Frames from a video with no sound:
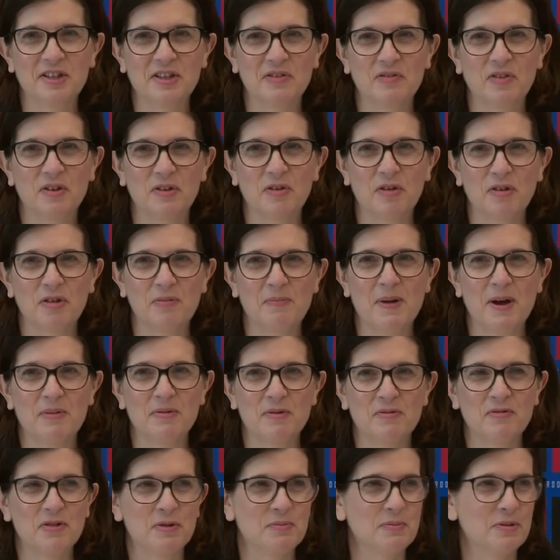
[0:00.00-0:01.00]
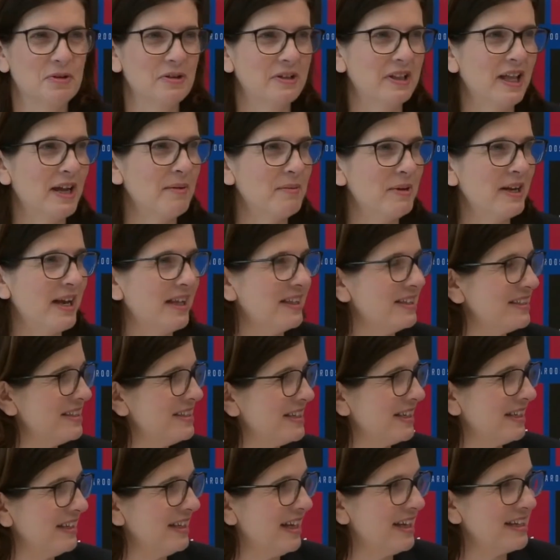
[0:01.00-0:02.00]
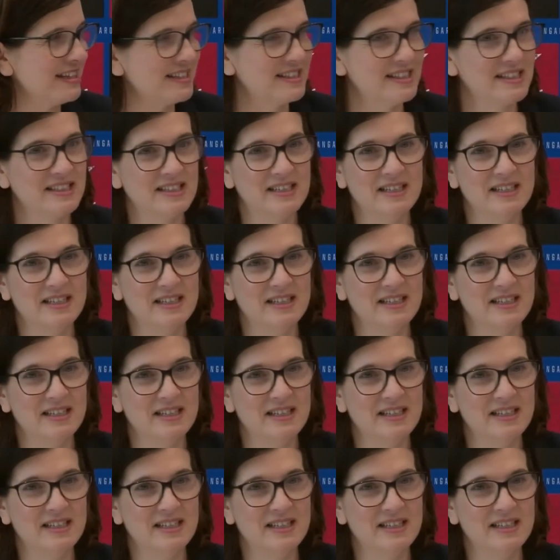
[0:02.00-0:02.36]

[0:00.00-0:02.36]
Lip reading: the announcement to members first, the